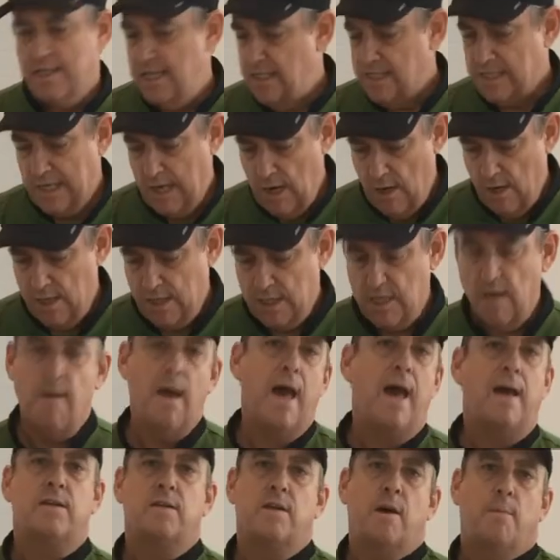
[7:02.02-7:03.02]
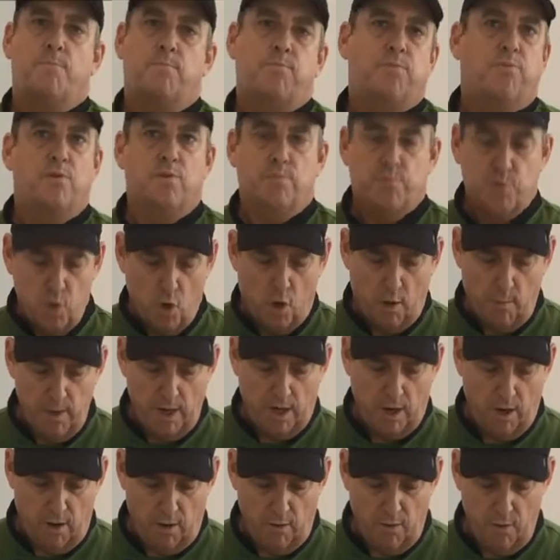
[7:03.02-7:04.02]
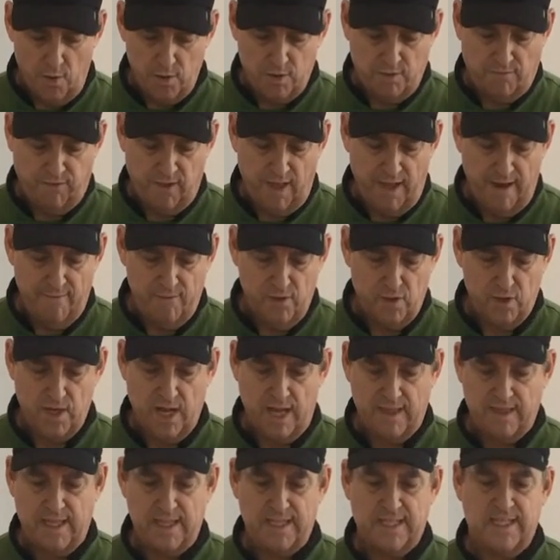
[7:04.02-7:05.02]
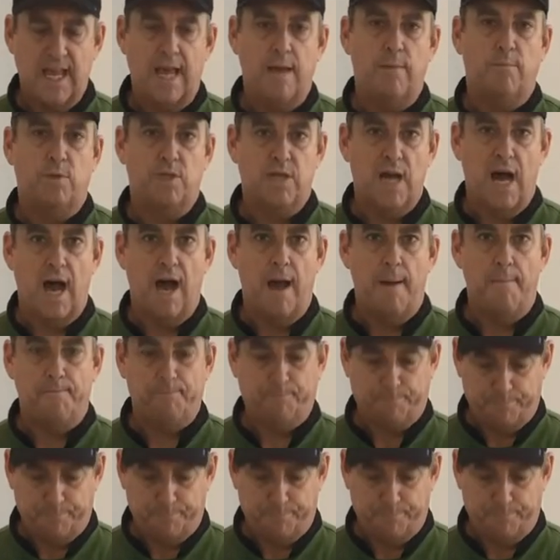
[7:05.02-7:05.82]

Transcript: it's going to end up absorbing all those flavors at the same time.